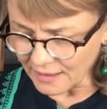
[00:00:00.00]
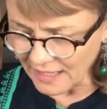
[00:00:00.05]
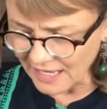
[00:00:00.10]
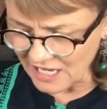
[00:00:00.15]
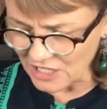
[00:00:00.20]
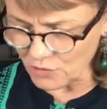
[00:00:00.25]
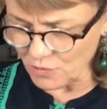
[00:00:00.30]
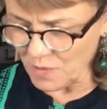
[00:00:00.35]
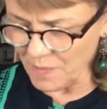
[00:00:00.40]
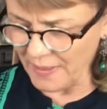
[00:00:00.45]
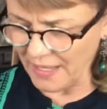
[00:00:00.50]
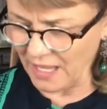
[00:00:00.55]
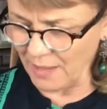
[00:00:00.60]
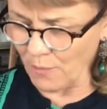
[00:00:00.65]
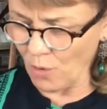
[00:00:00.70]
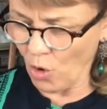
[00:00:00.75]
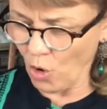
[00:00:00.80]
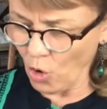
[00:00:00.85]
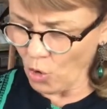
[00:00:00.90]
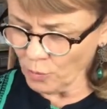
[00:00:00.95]
As we became
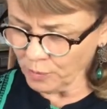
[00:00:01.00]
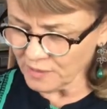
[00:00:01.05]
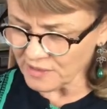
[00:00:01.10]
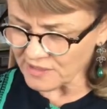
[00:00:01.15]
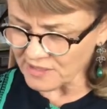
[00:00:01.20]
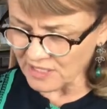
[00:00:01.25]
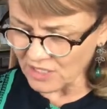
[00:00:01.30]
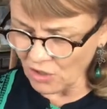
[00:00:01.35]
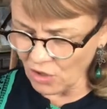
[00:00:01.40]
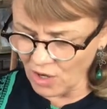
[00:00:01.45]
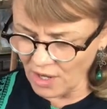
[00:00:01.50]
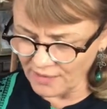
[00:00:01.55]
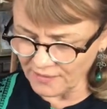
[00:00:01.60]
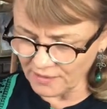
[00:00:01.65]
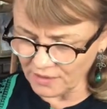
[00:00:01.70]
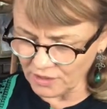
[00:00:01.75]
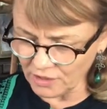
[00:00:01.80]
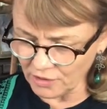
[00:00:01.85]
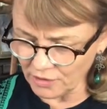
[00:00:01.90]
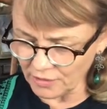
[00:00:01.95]
hopelessly caught in the
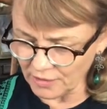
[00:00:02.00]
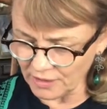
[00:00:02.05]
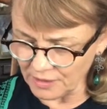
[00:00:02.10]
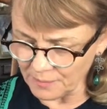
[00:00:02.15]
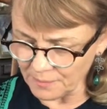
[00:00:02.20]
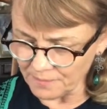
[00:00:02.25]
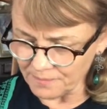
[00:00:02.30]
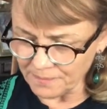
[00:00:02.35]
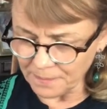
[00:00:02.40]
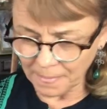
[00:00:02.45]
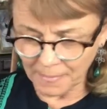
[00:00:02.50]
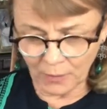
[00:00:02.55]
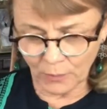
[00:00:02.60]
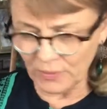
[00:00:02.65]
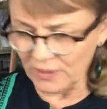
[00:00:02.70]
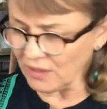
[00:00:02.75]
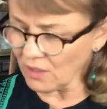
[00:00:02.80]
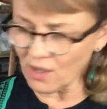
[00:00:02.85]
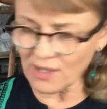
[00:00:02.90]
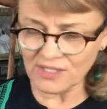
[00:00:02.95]
current, we
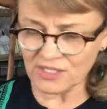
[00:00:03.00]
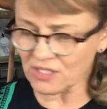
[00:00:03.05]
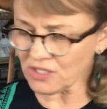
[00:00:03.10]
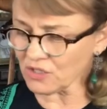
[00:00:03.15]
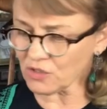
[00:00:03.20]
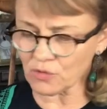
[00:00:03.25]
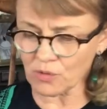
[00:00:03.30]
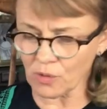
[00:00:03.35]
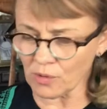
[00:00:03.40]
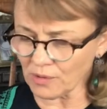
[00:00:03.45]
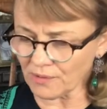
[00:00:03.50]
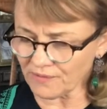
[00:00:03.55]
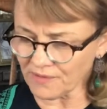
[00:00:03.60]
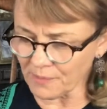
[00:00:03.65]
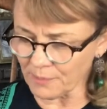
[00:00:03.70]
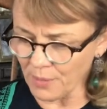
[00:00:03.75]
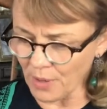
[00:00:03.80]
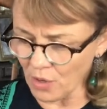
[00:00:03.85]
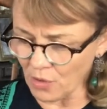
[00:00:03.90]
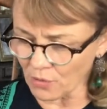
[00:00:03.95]
lost control of the
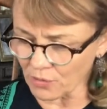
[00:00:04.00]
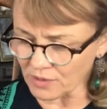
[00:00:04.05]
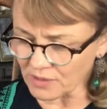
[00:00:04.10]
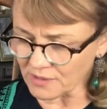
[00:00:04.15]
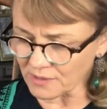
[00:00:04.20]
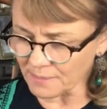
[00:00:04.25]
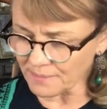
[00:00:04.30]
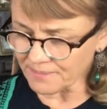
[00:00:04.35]
boat.